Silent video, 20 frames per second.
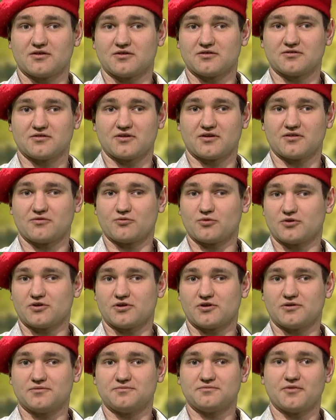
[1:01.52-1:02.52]
they they
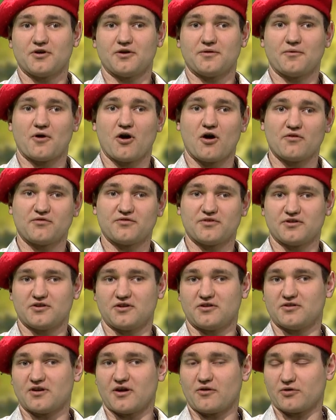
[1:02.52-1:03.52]
were
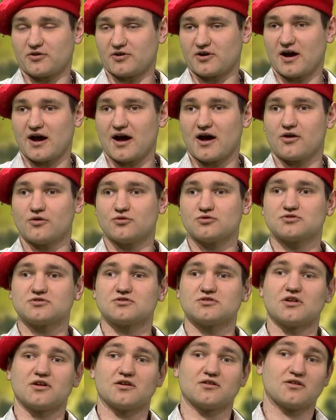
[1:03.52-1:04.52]
often in our
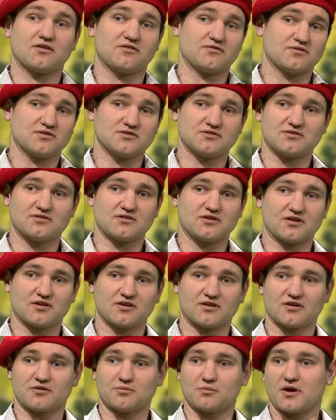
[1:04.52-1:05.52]
house. They they
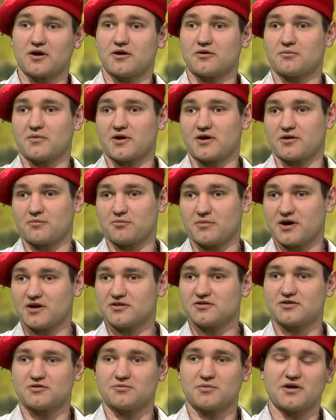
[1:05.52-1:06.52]
visiting my, my
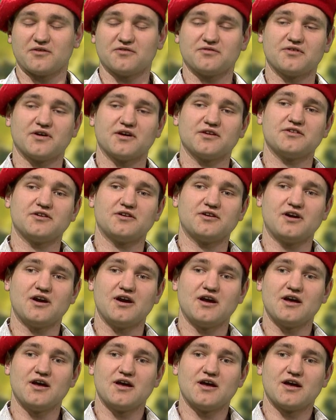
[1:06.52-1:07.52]
mother, my father,
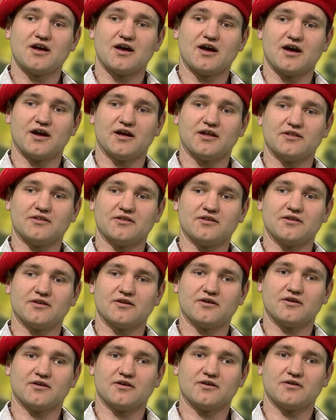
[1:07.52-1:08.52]

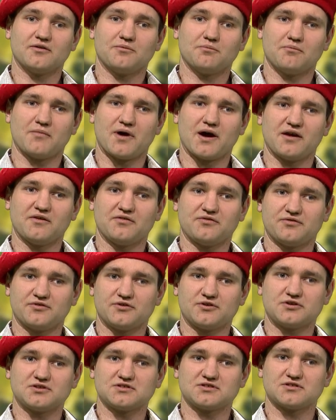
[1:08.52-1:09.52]
and uh, my
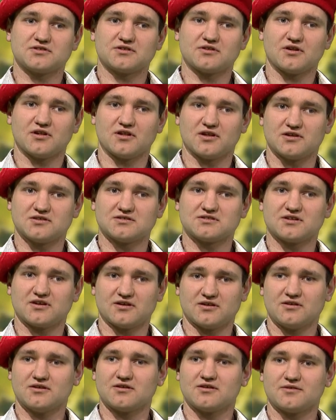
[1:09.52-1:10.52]
first
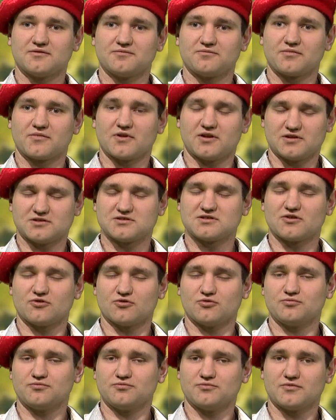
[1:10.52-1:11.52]
lycée,
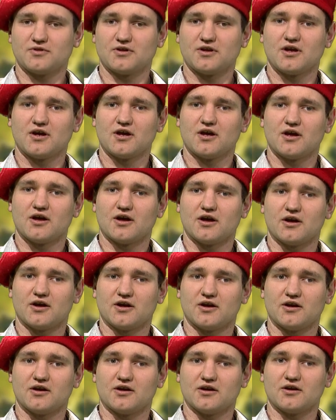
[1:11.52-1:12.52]
lyceum,
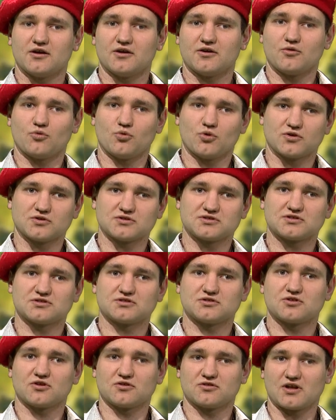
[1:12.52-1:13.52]
uh,
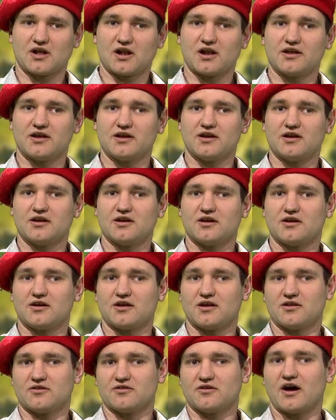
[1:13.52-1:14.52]
was totally
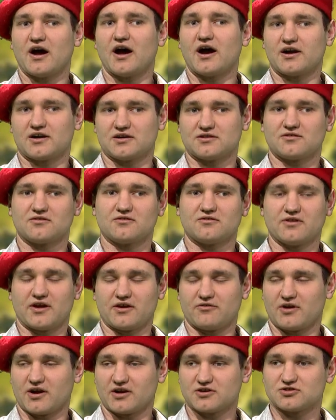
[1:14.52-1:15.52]
in art
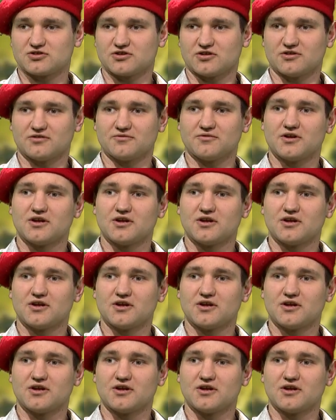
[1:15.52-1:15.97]
direction.